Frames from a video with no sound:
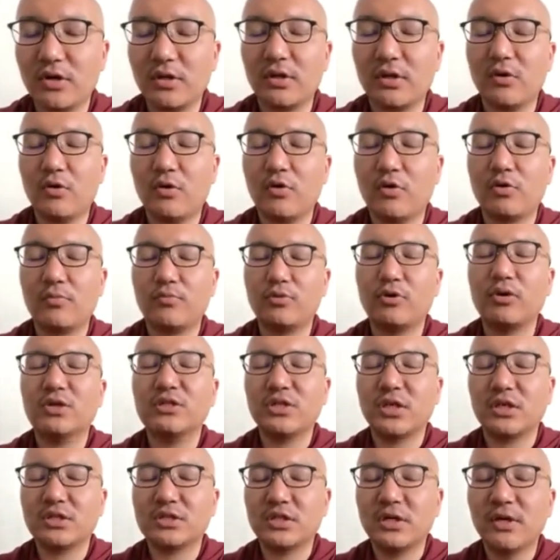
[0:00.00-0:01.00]
or
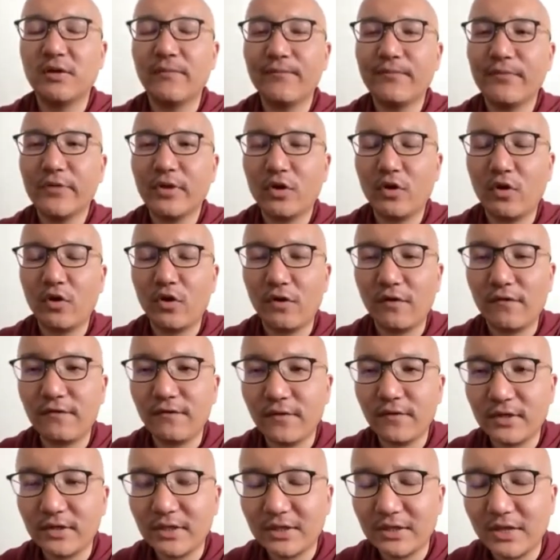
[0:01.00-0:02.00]
product of
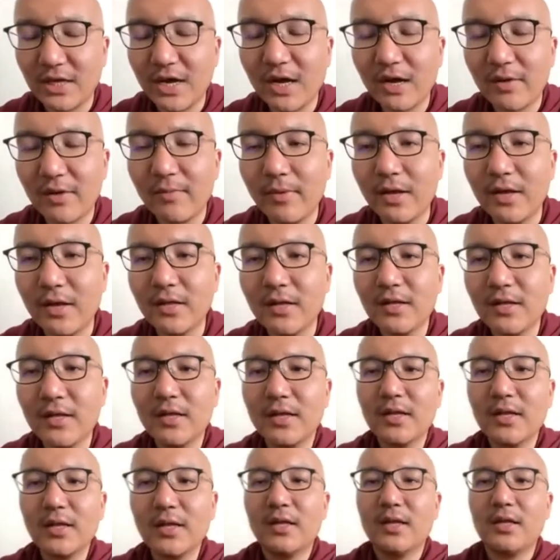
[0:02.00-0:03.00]
the dharma
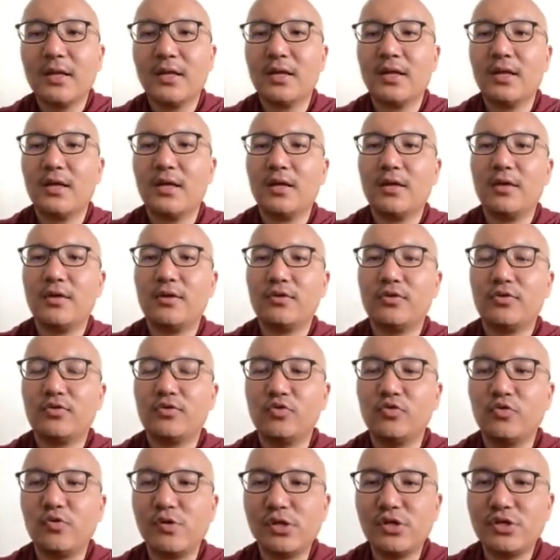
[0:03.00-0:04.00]
uh,
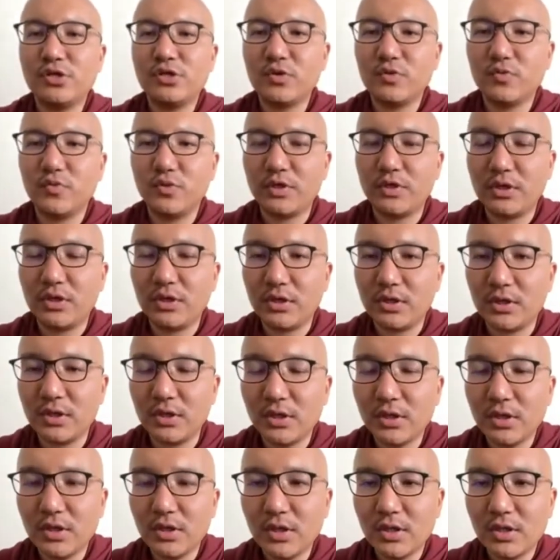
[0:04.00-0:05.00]
through which we
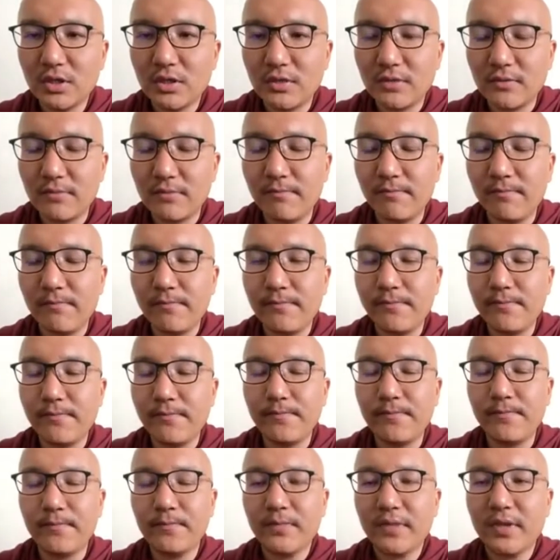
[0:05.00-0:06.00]

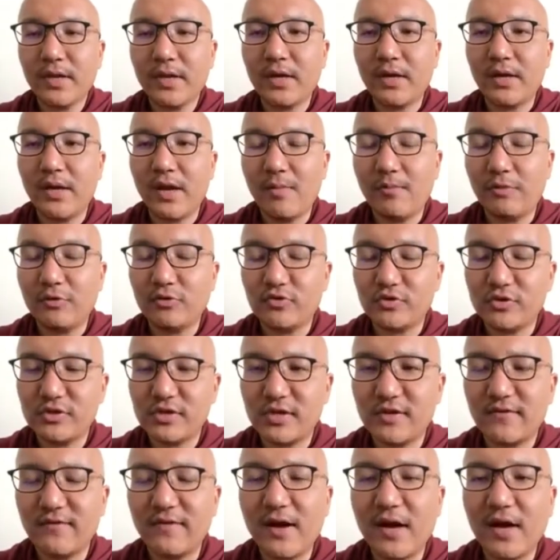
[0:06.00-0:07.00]
um, are able to
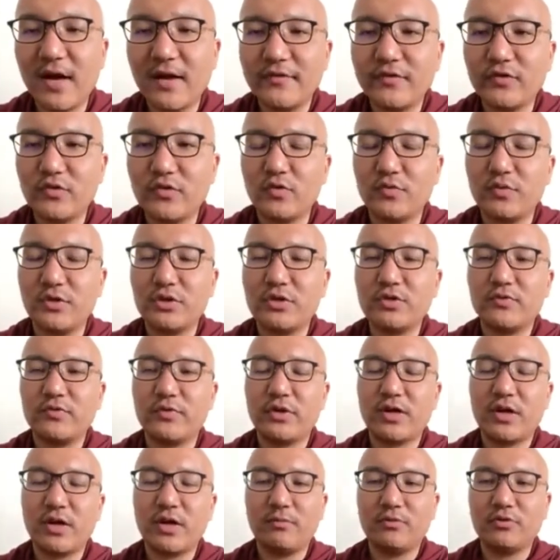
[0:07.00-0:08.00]
survive, through which we
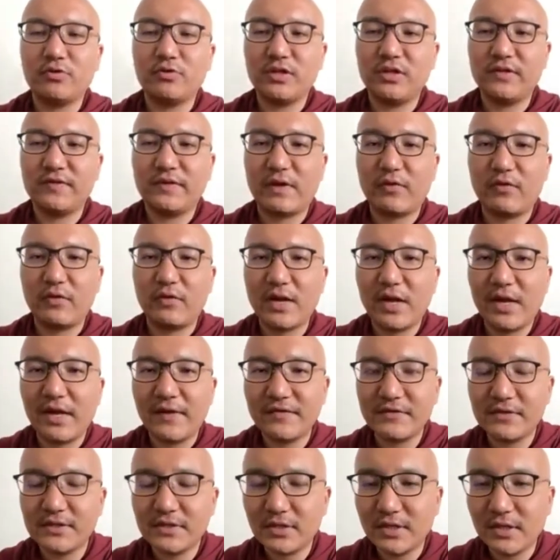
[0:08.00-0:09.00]
are able to live our
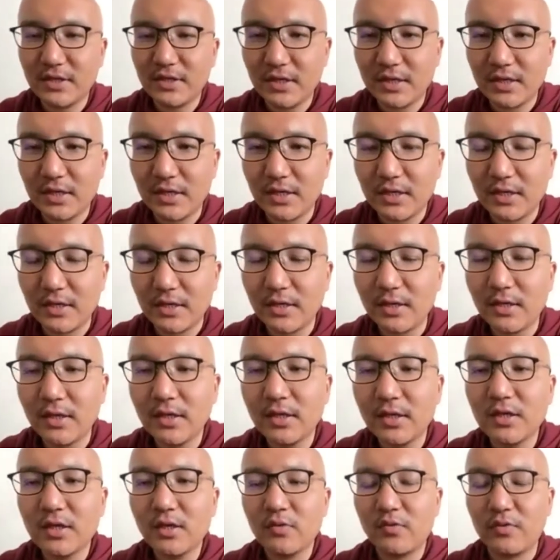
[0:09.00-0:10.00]
lives. Uh,
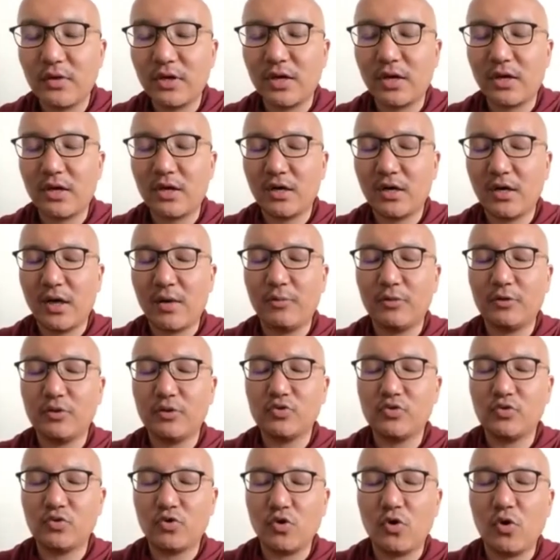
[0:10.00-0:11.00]
we are able
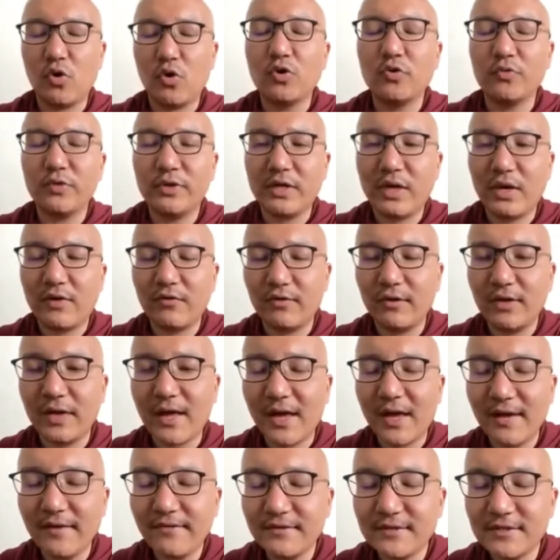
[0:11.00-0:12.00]
to go on with our
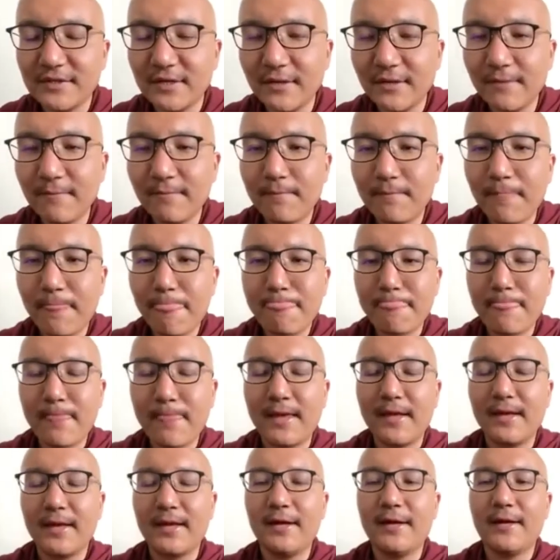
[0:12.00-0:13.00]
lives.
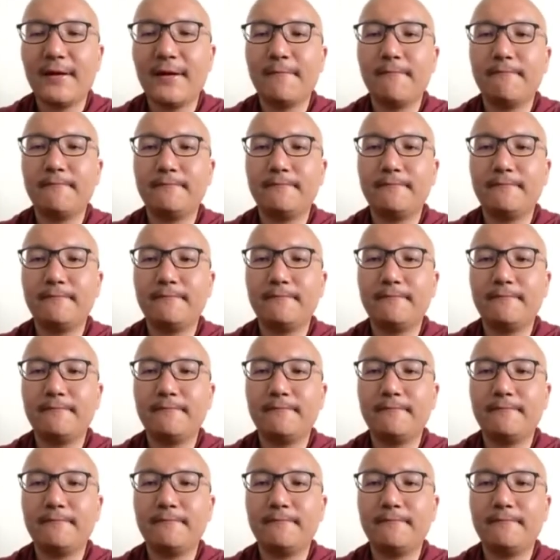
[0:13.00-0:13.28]
Um,